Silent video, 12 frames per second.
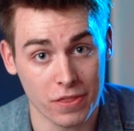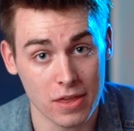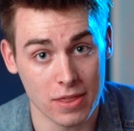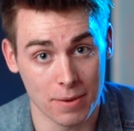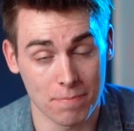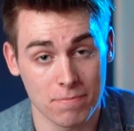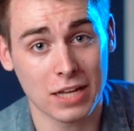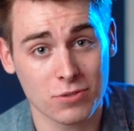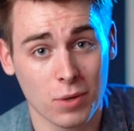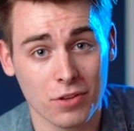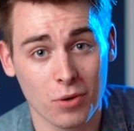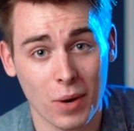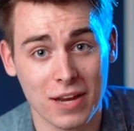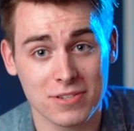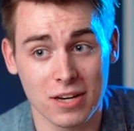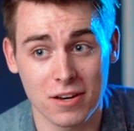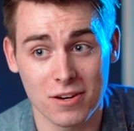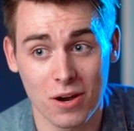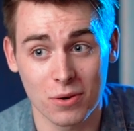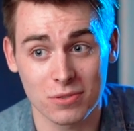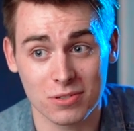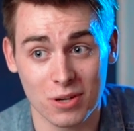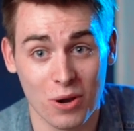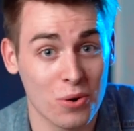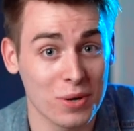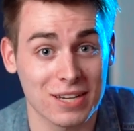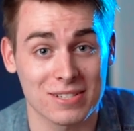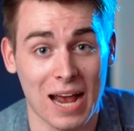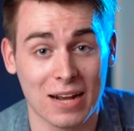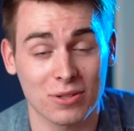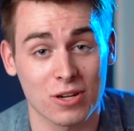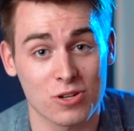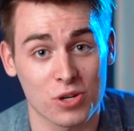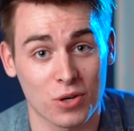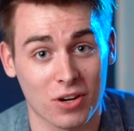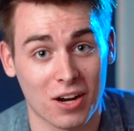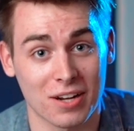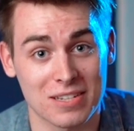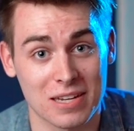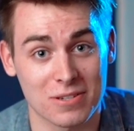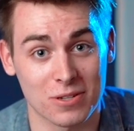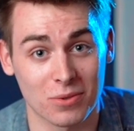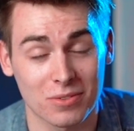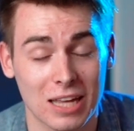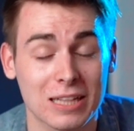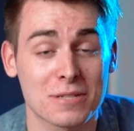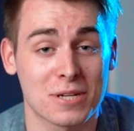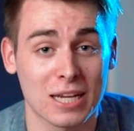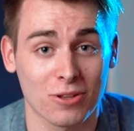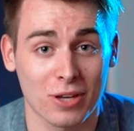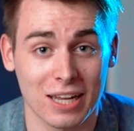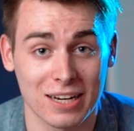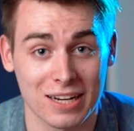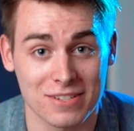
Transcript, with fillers: within them. That's one of the ways that it knows who exactly to show your content to. Let's take a look at an